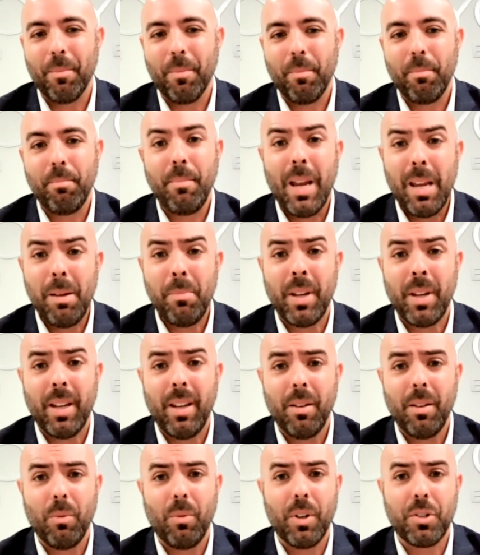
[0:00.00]

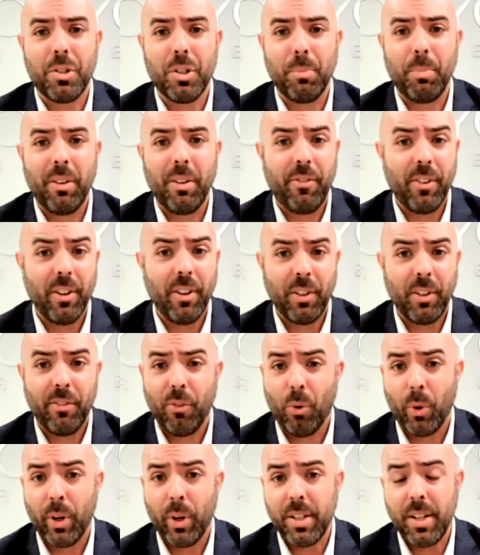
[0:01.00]
maybe it should be
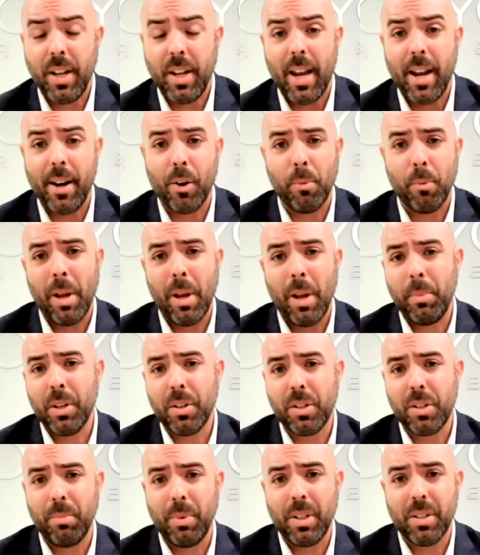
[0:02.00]
50-40-10, or maybe it
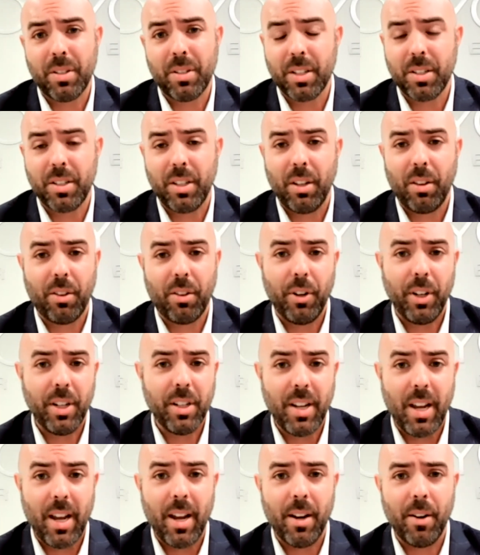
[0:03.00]
should be
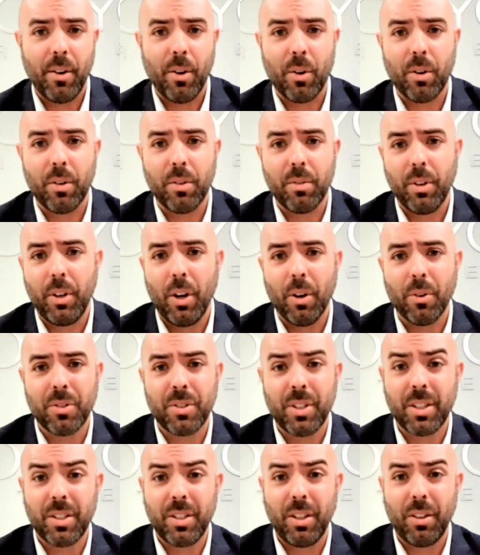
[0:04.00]
60-30-10, or
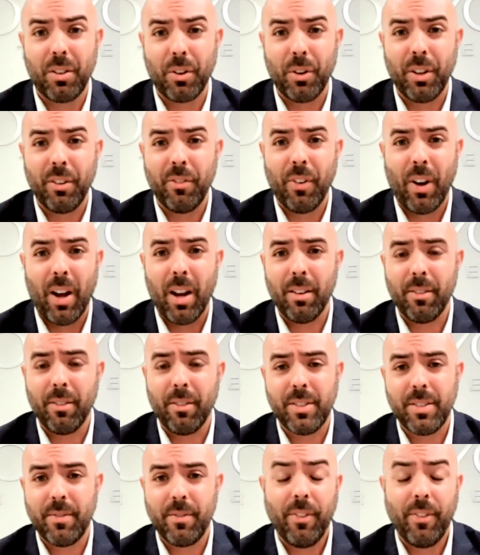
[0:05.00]

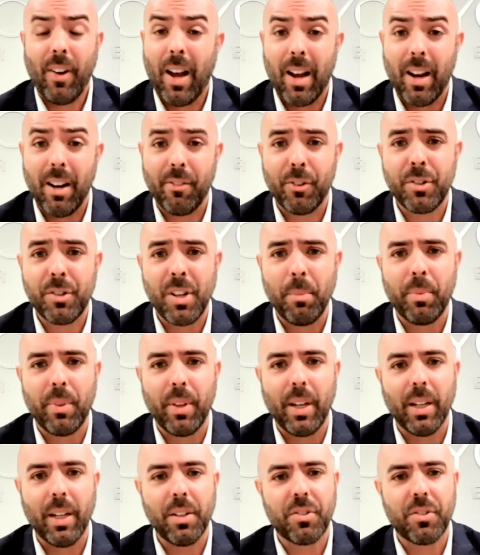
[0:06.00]
60-35-5 or
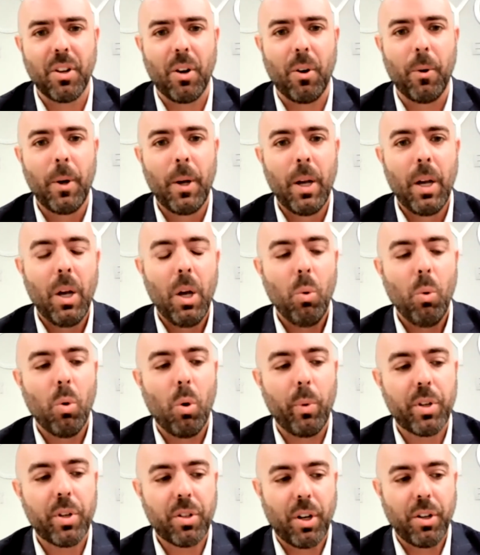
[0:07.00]
something. And so
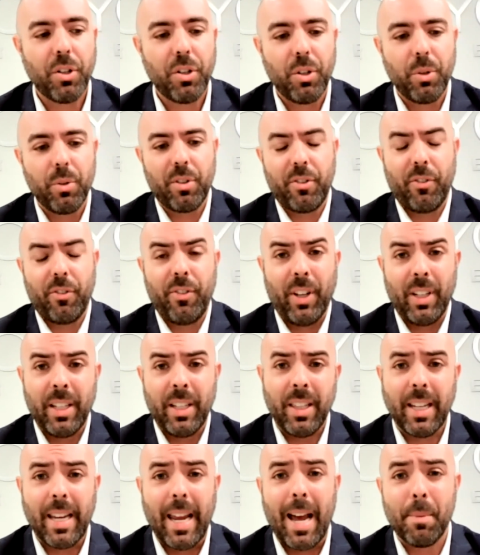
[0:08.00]
what we start to do is to fill
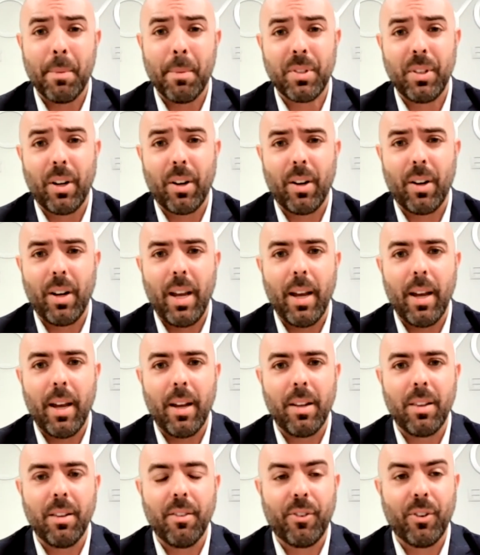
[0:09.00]
in the gaps there.
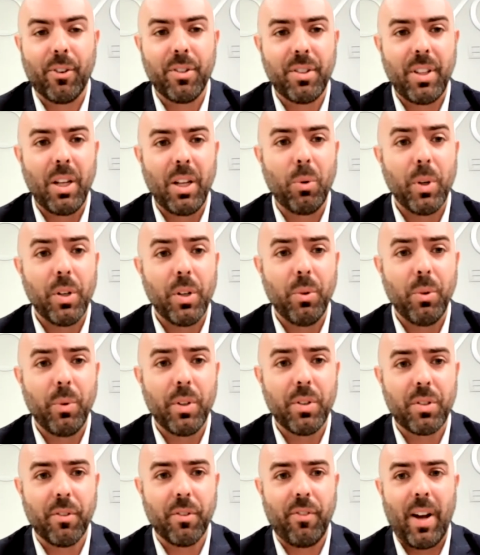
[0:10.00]
And the first thing we do
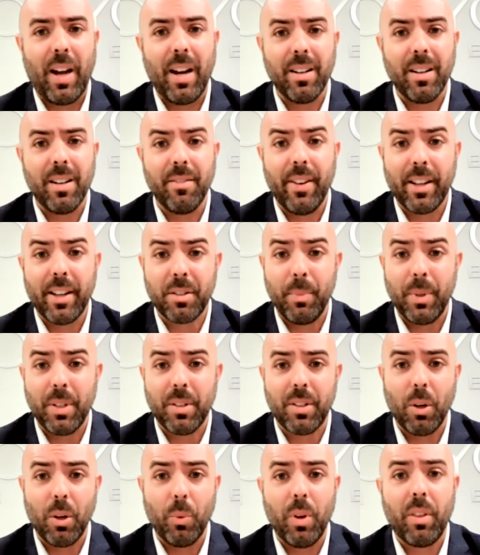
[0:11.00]
is to find
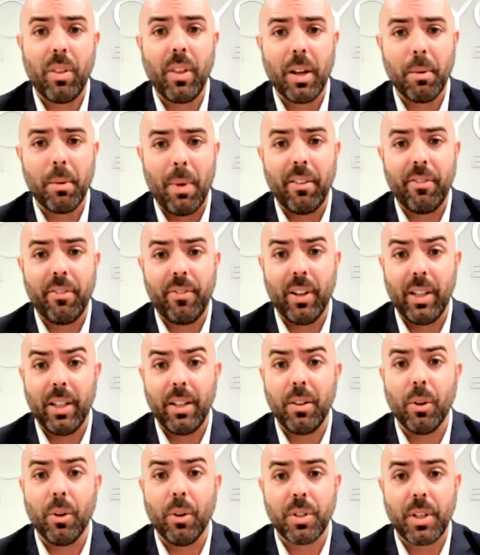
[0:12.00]
investments that we think might fill
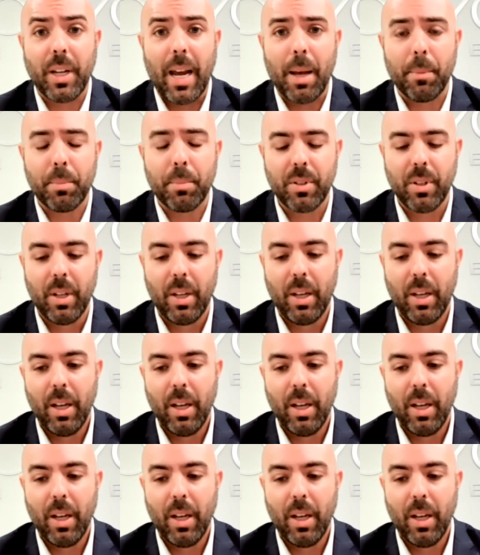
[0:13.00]
in those gaps.